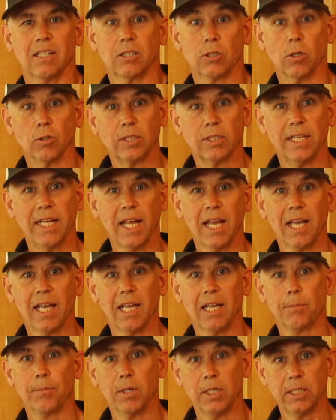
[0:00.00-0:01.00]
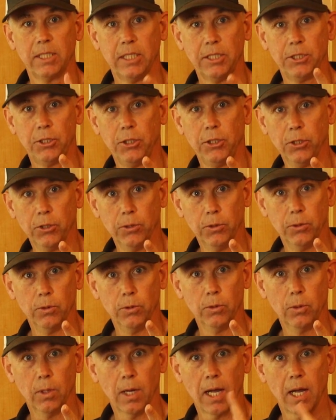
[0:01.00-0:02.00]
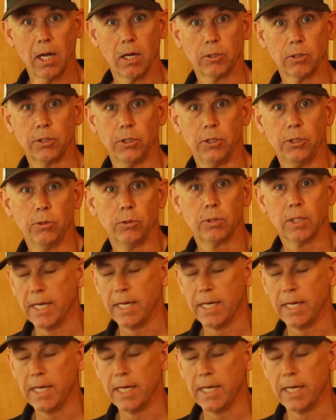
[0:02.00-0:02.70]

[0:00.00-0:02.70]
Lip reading: So today I'm going to teach you how to use